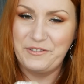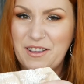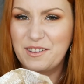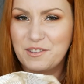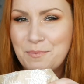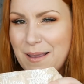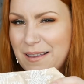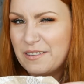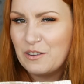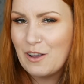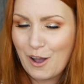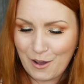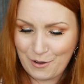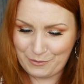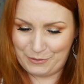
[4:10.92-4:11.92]
Feels a bit
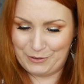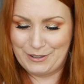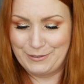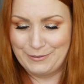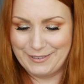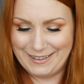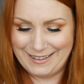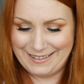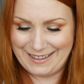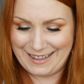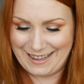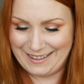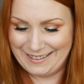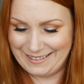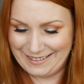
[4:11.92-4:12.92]
soft. What is
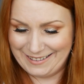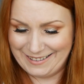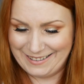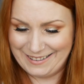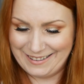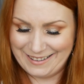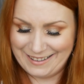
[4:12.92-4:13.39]
this?